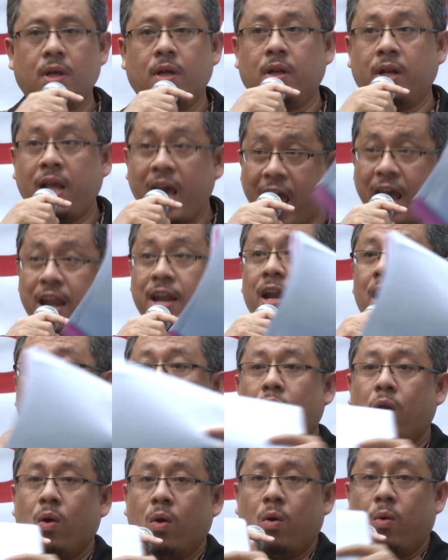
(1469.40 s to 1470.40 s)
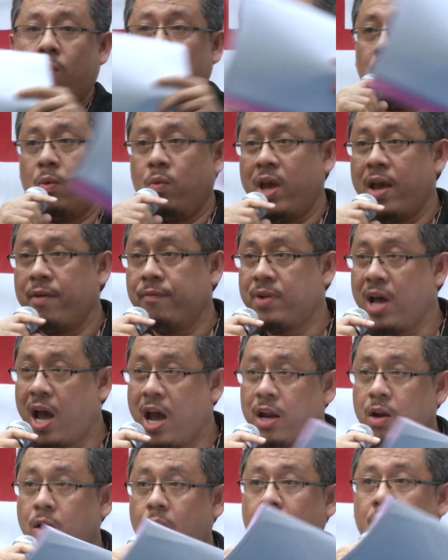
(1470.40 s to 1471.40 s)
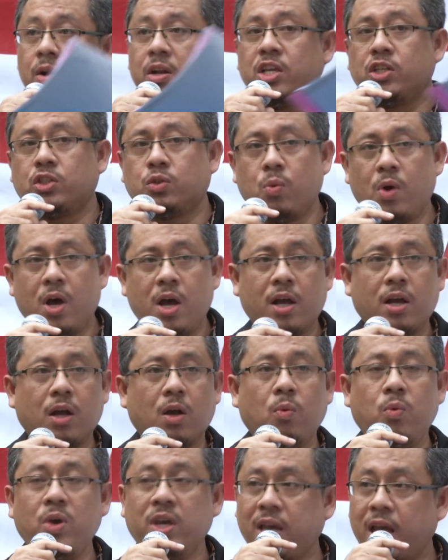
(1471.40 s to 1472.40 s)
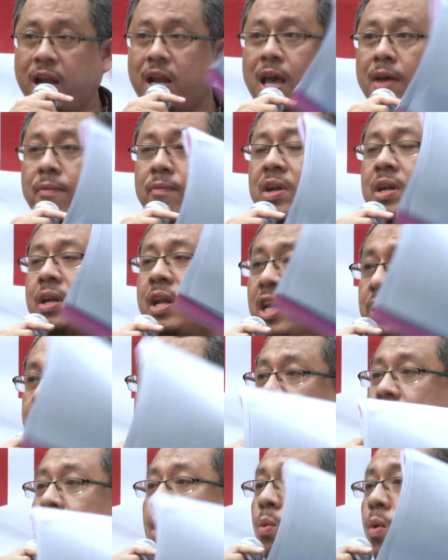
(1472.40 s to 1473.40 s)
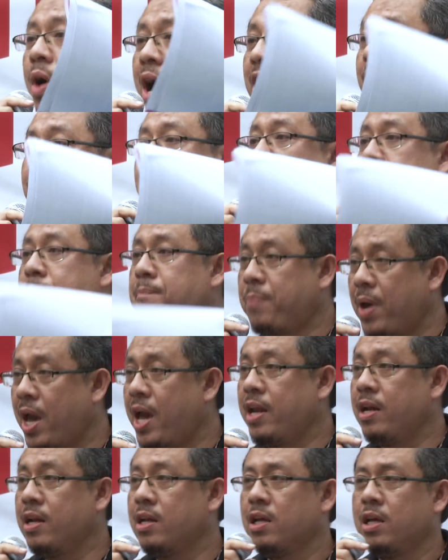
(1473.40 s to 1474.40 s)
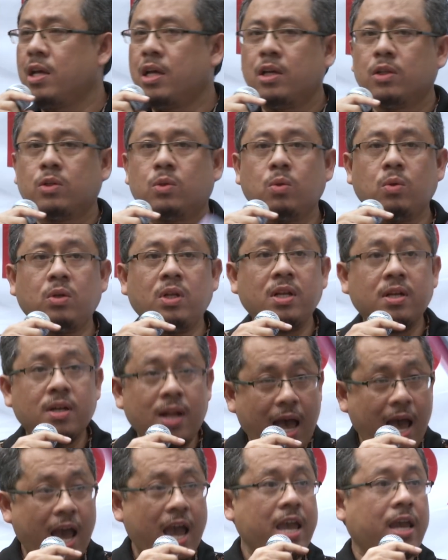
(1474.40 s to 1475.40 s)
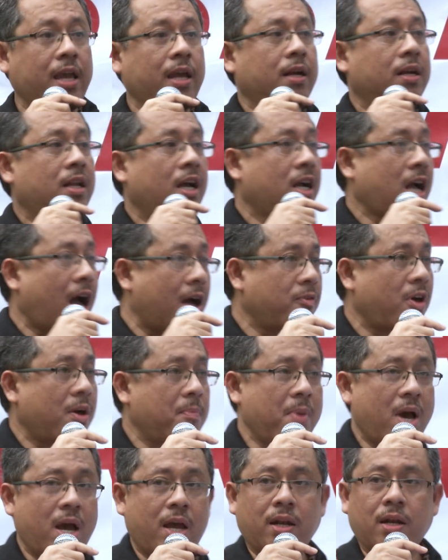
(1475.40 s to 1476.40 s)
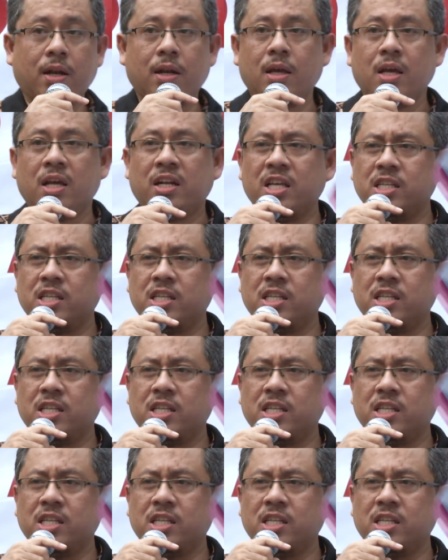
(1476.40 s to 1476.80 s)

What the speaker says: Then, when we have done all this work, we can have a nationwide campaign to deny the government,